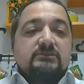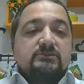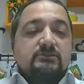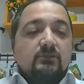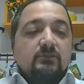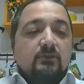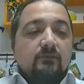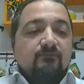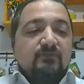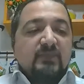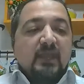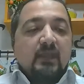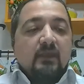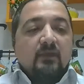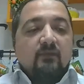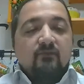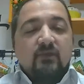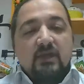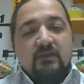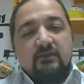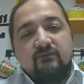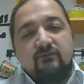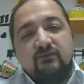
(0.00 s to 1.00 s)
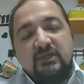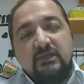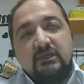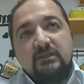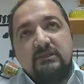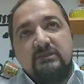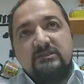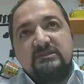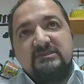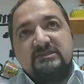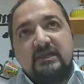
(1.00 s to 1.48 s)
So when
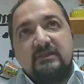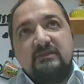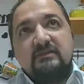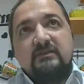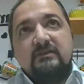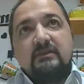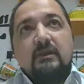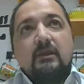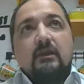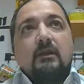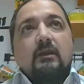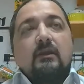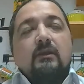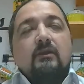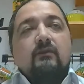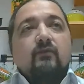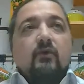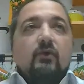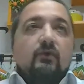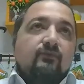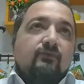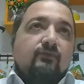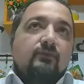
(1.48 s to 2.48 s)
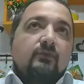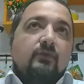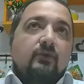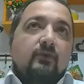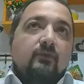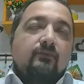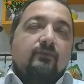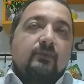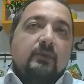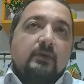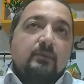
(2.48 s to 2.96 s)
we set
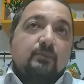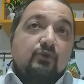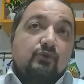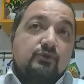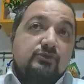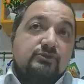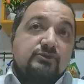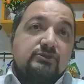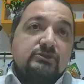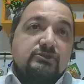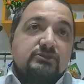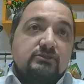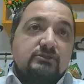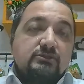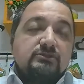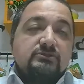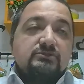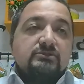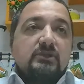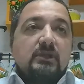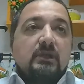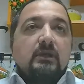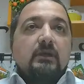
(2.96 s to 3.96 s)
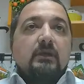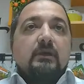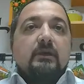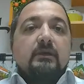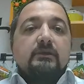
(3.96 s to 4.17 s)
workflow procedures,